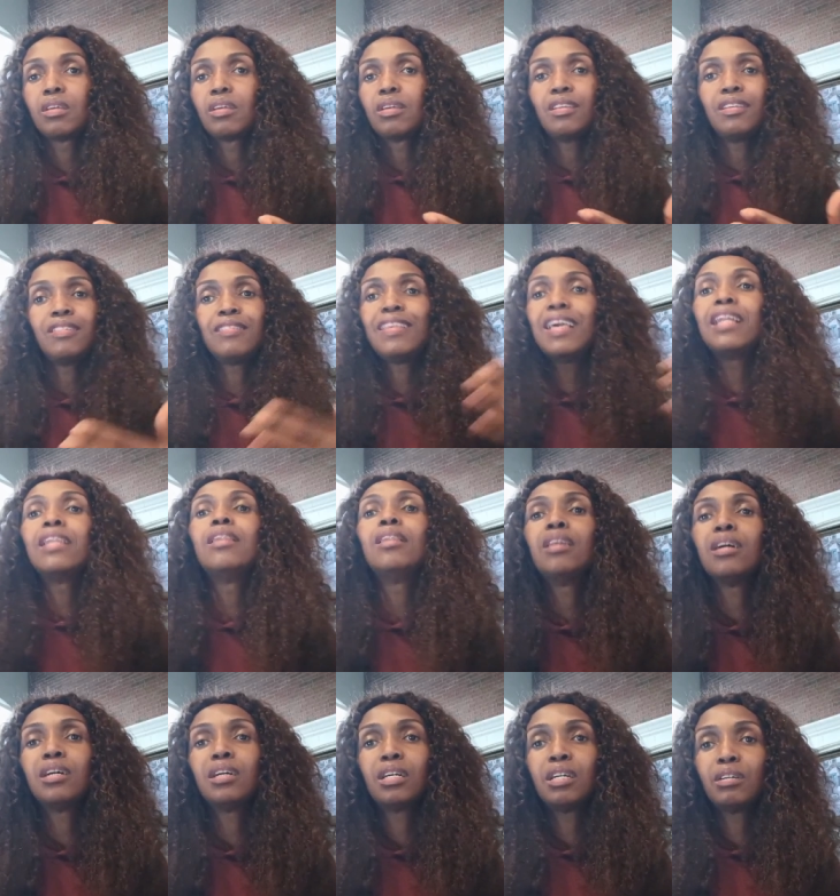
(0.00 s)
Is there
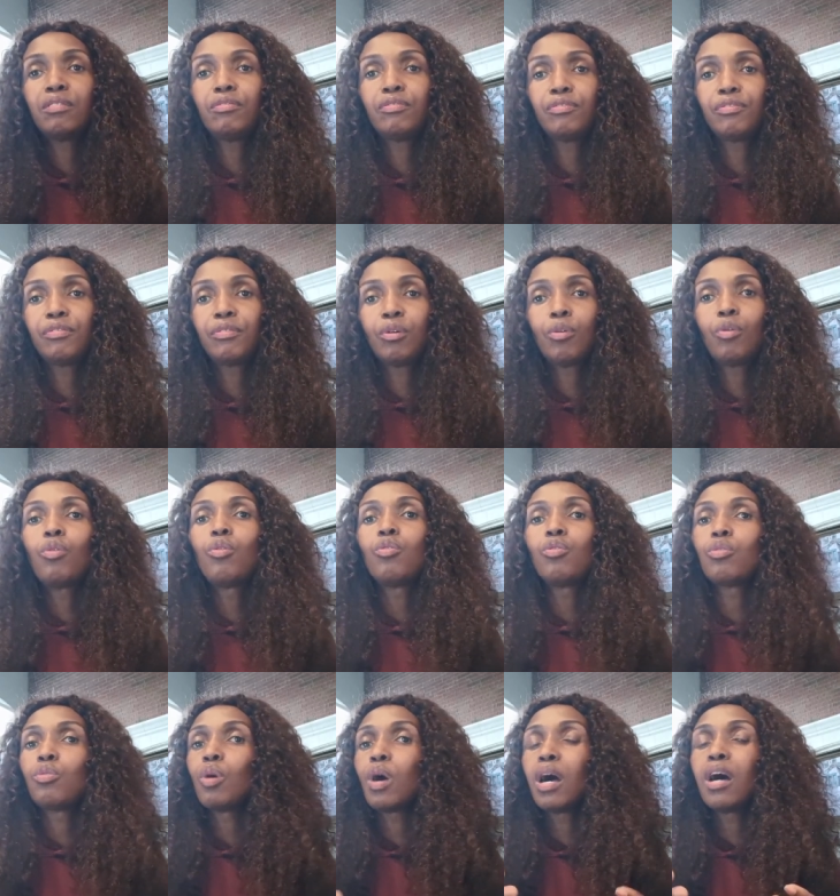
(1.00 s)
love?
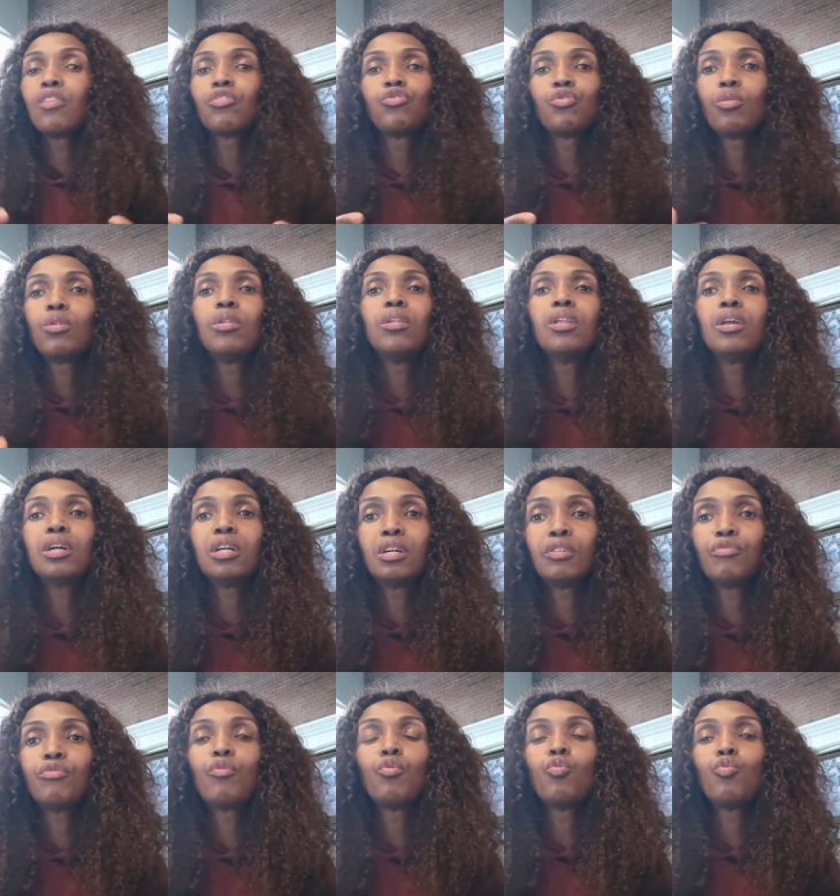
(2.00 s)
or has your
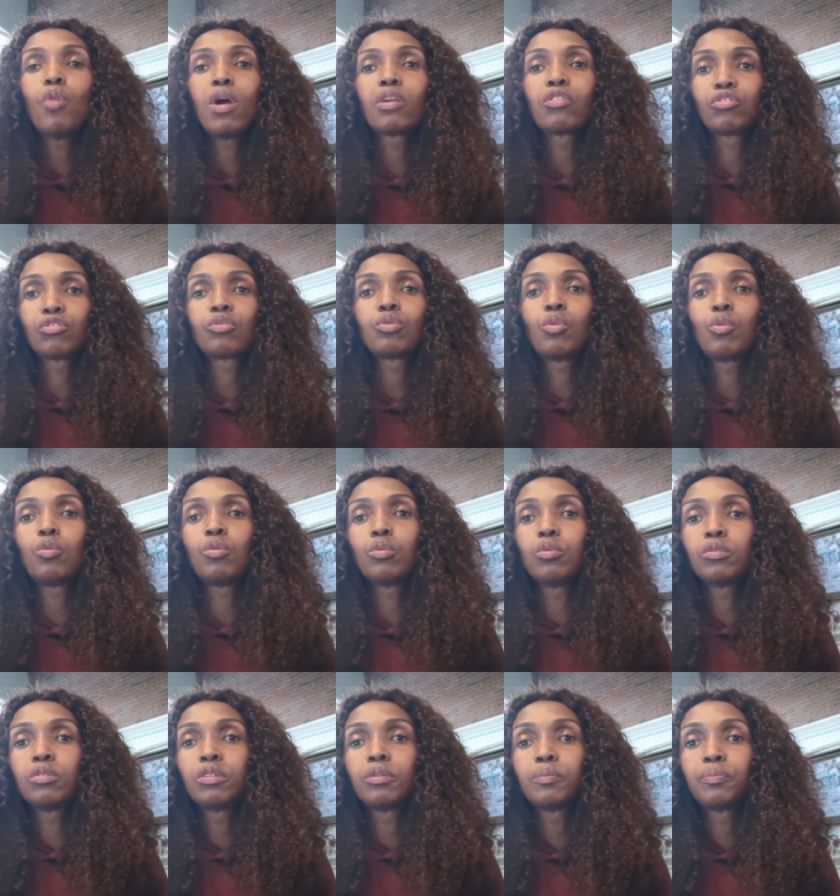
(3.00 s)
love waxed
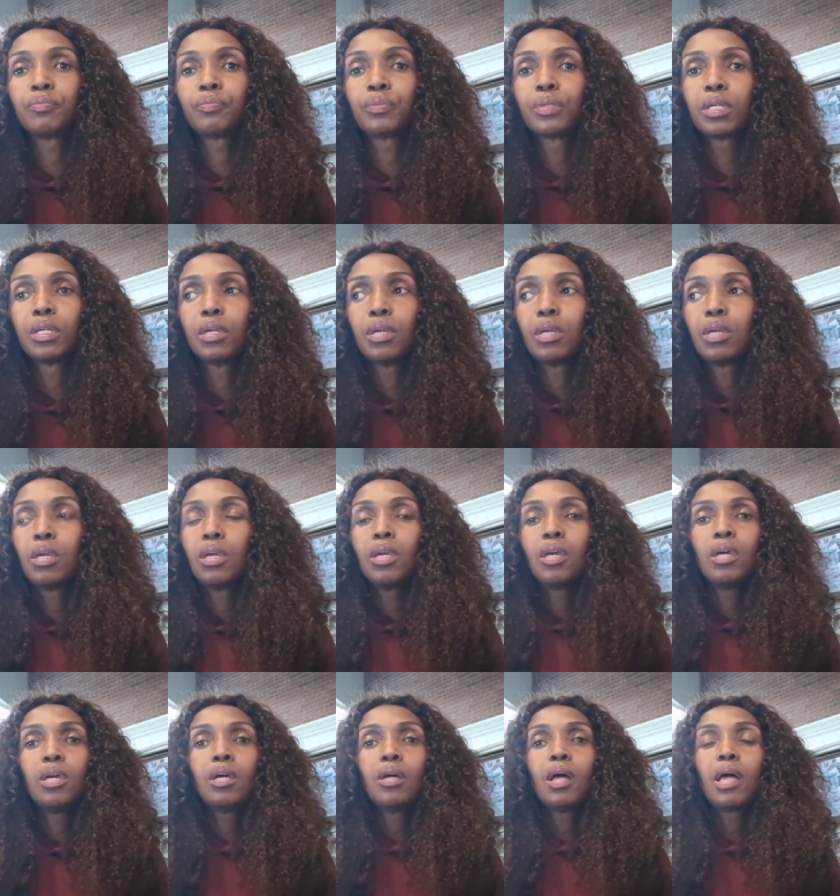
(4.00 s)
cold?
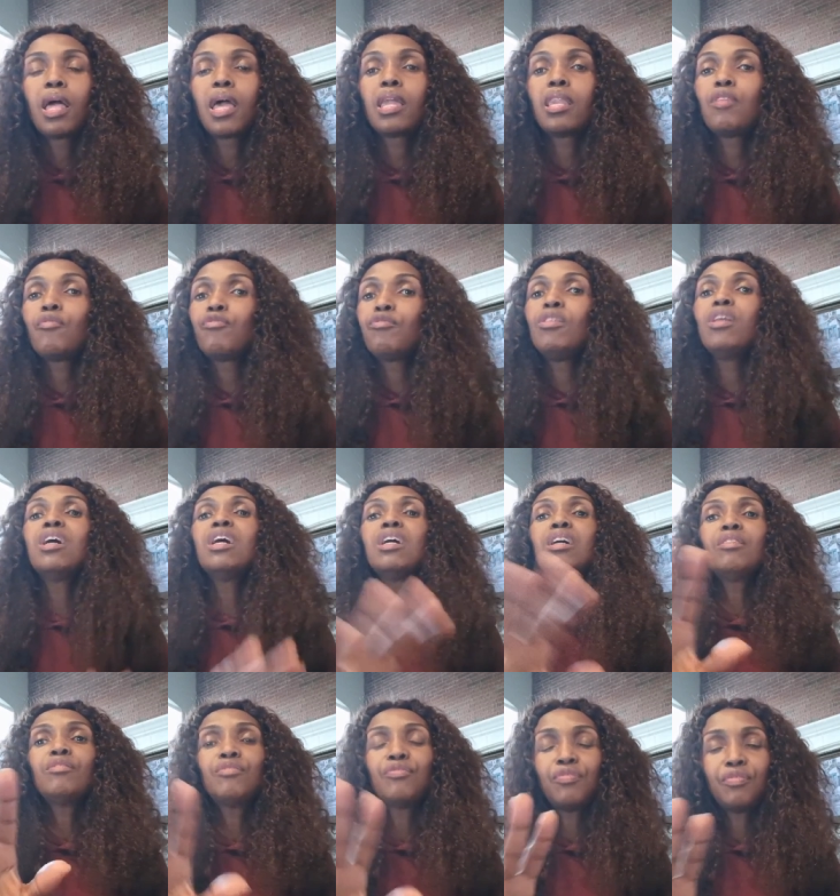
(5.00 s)
And if
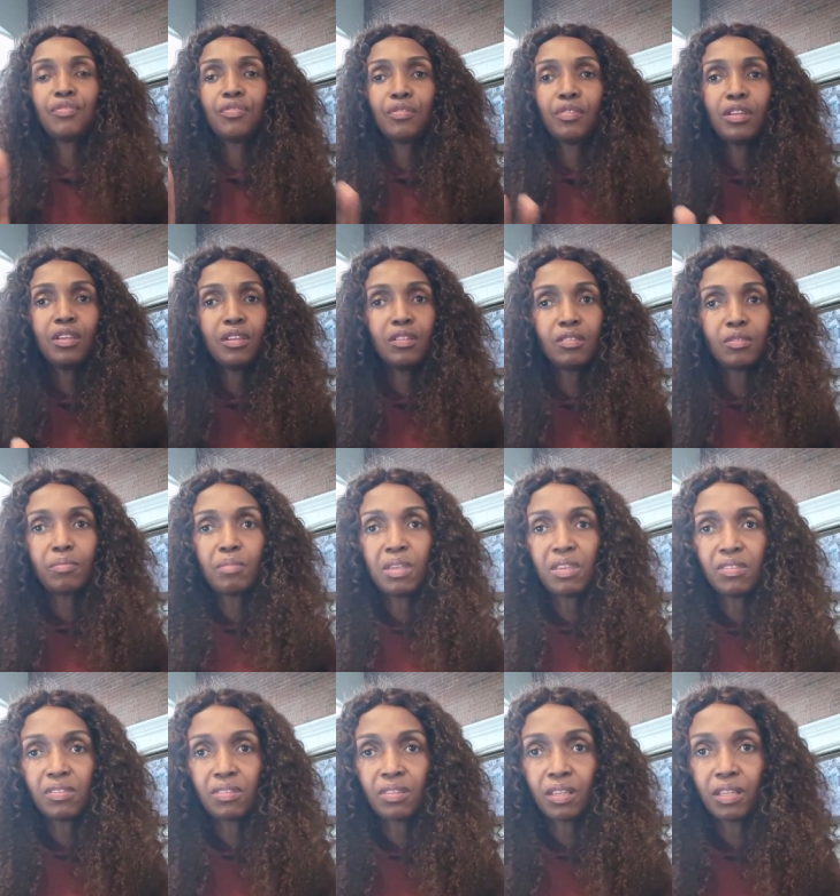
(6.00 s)
love is
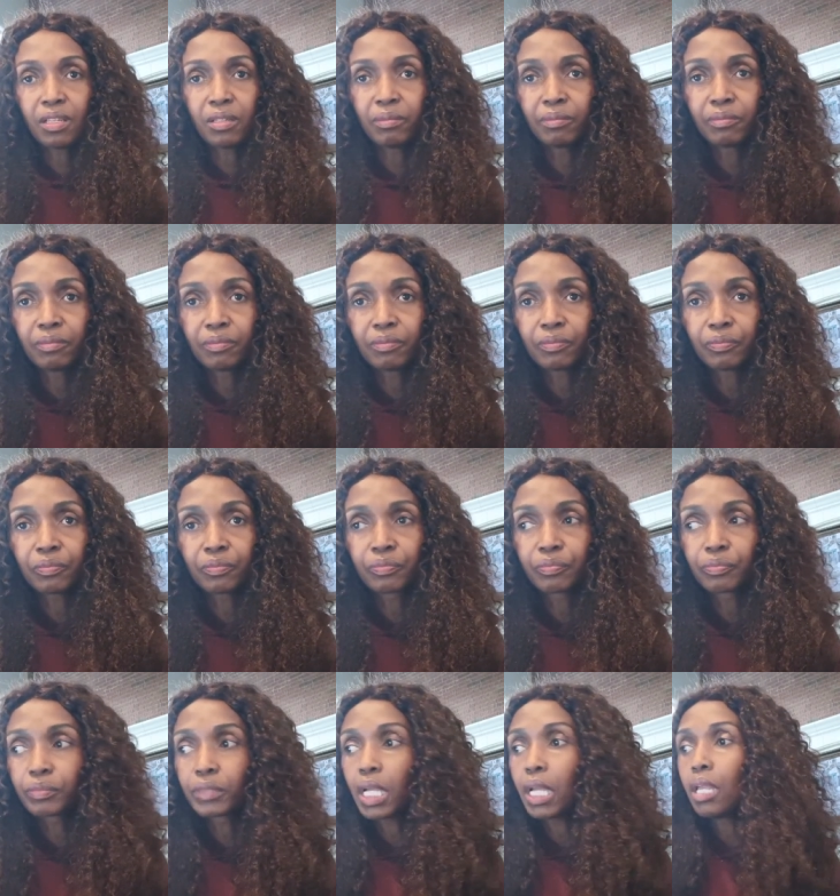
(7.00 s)
missing
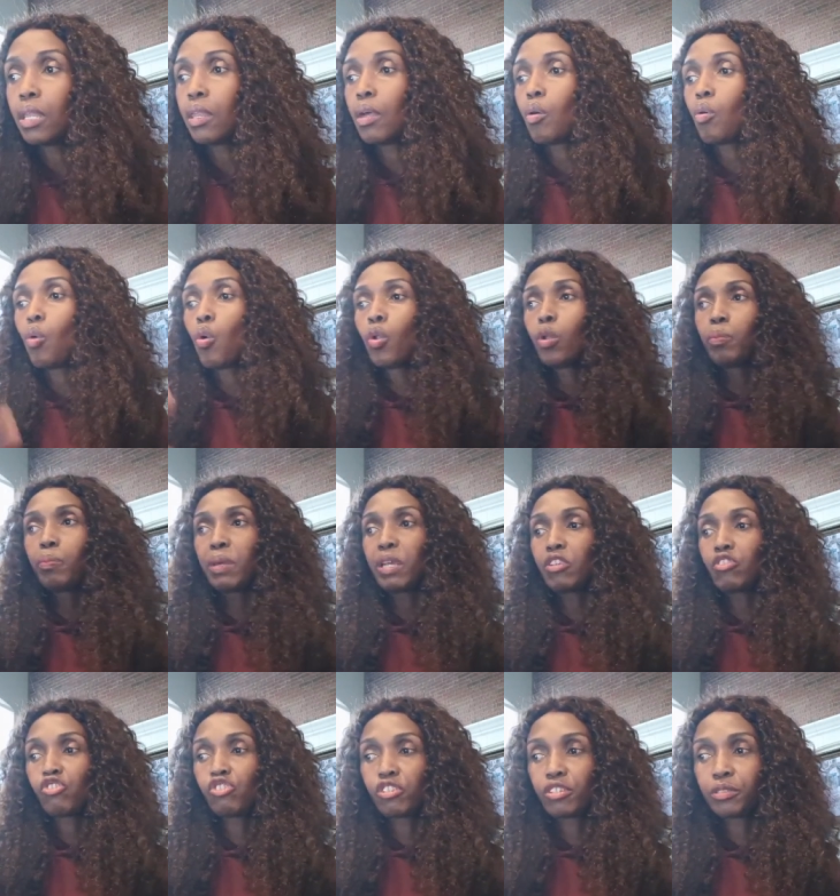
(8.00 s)
in the whole
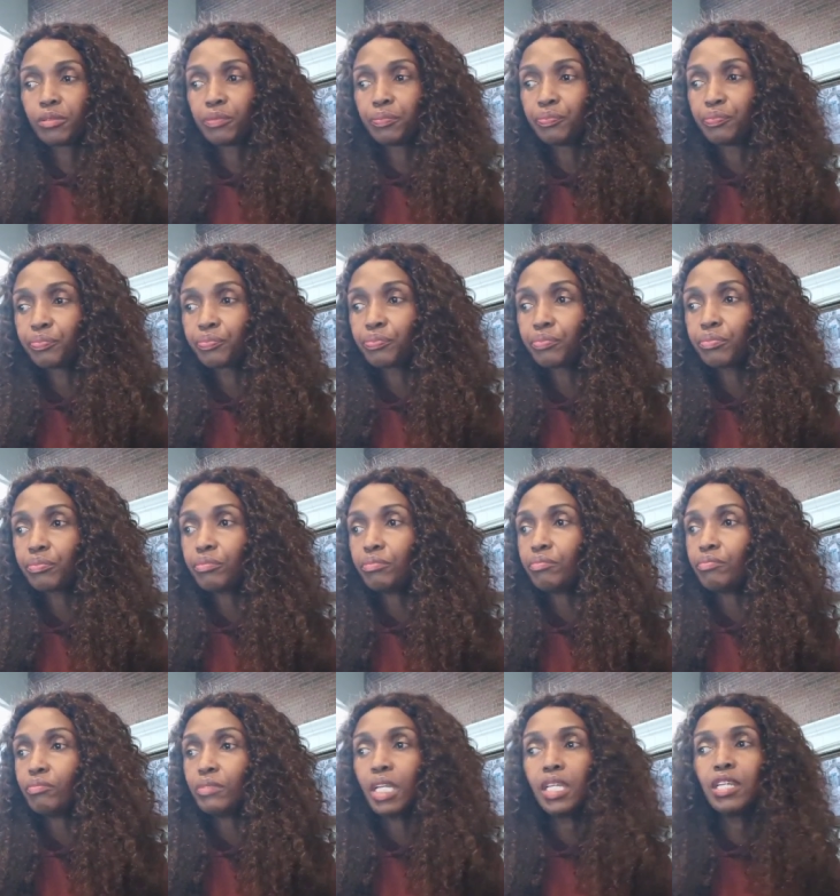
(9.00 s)
picture,
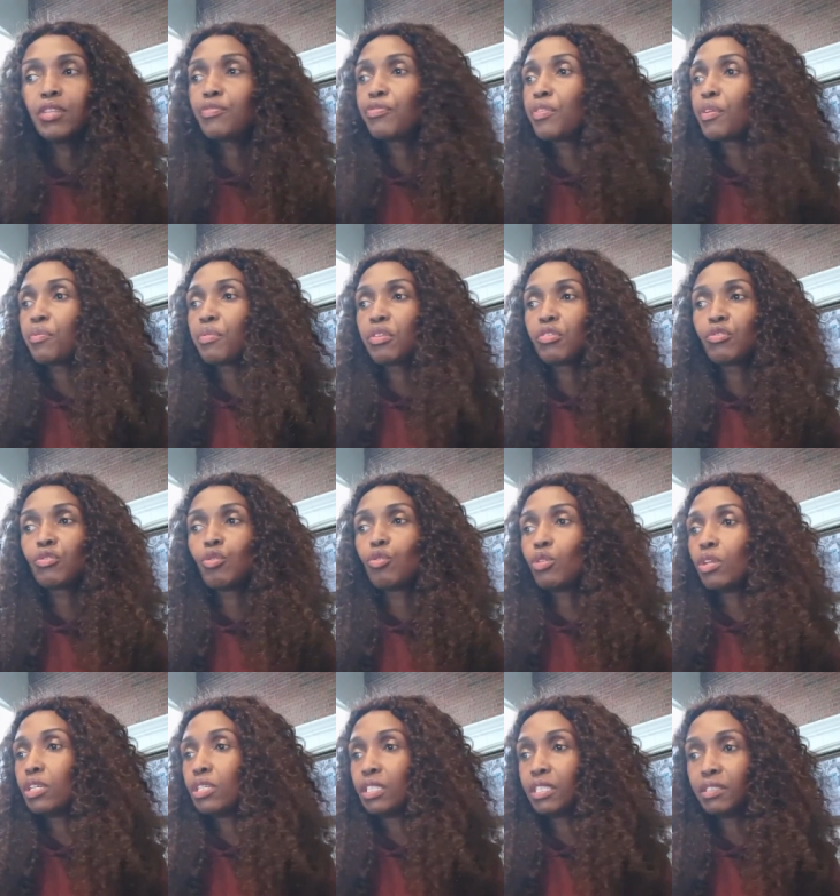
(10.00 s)
if there is no
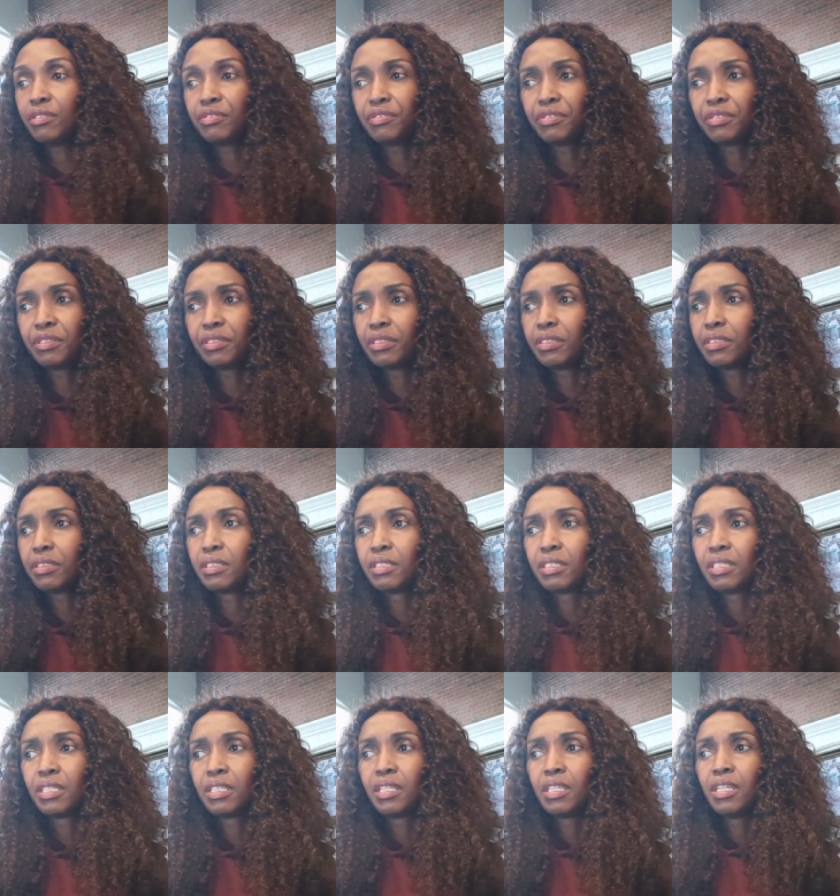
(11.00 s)
love,
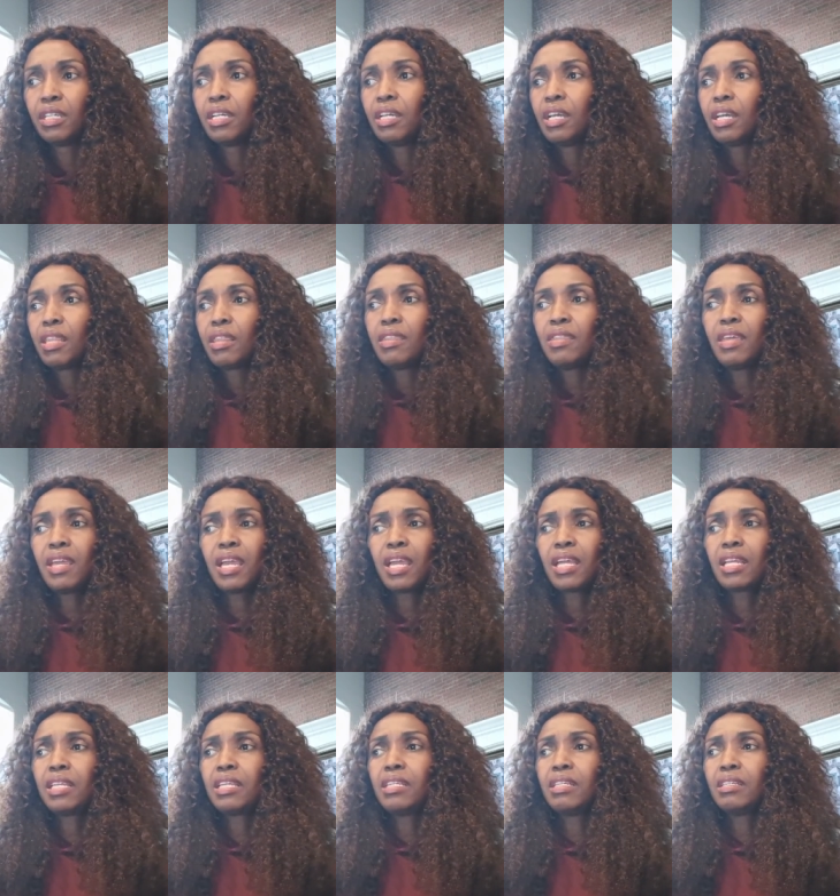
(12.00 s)

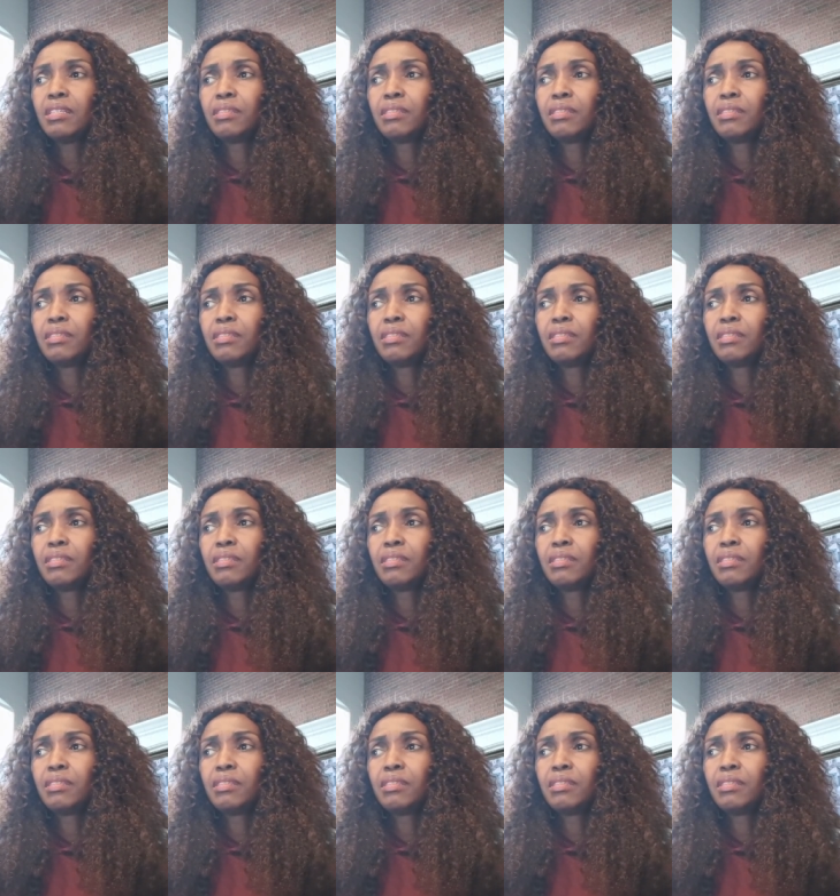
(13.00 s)
then